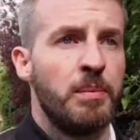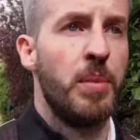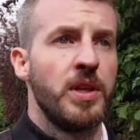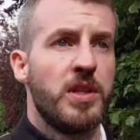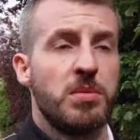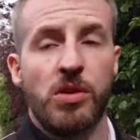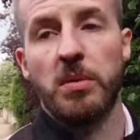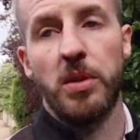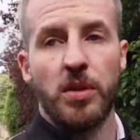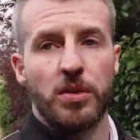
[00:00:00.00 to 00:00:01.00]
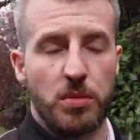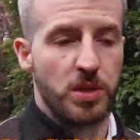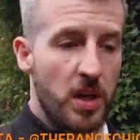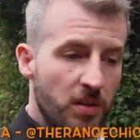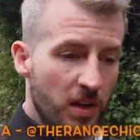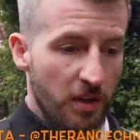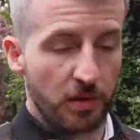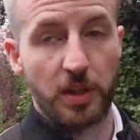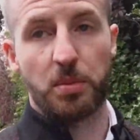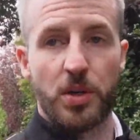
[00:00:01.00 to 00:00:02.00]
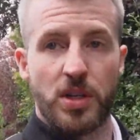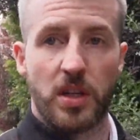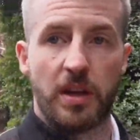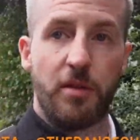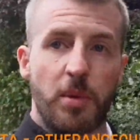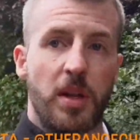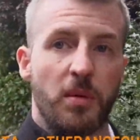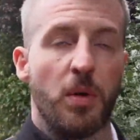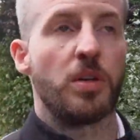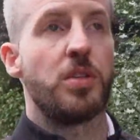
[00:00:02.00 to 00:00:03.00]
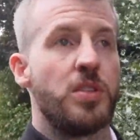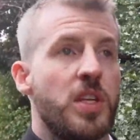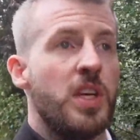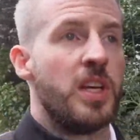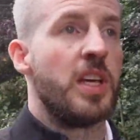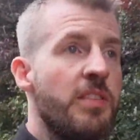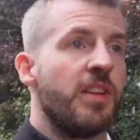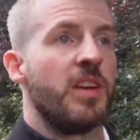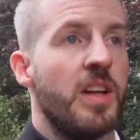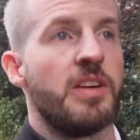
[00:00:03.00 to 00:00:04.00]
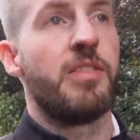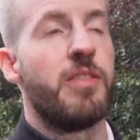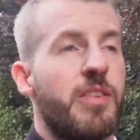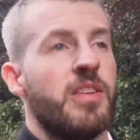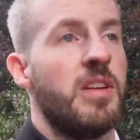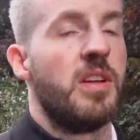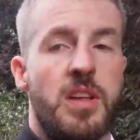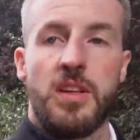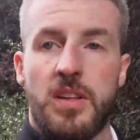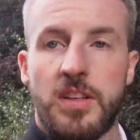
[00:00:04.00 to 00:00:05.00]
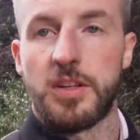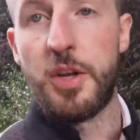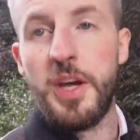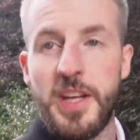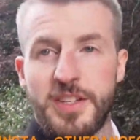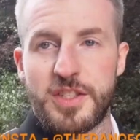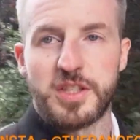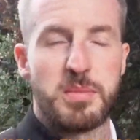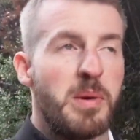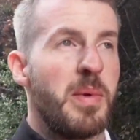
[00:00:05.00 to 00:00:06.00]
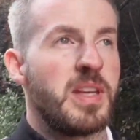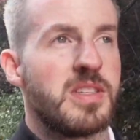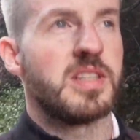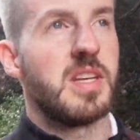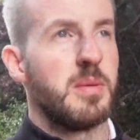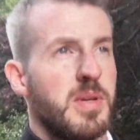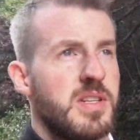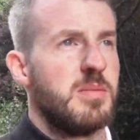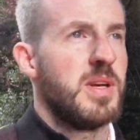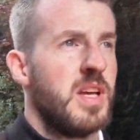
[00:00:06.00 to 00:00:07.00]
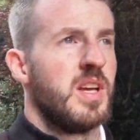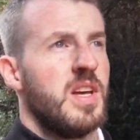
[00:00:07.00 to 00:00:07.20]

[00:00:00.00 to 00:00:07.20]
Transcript: Please subscribe to the YouTube channel. I really appreciate everybody that watches, even if it's just my mates that take the piss out of me.